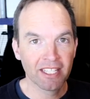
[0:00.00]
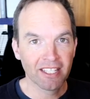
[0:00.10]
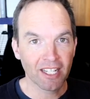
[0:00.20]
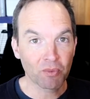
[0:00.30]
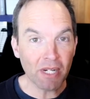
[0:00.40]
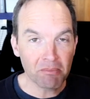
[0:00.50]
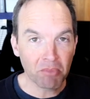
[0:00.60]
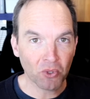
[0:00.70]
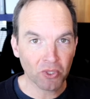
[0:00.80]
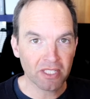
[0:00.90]
it's really
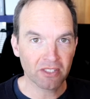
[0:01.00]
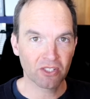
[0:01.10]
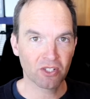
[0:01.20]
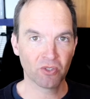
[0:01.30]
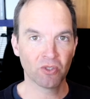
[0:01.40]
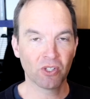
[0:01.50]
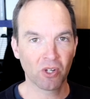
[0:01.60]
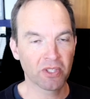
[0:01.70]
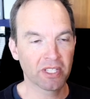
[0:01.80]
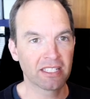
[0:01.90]
important to know
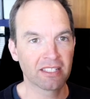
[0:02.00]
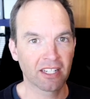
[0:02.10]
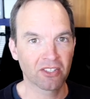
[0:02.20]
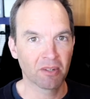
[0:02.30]
the distinction.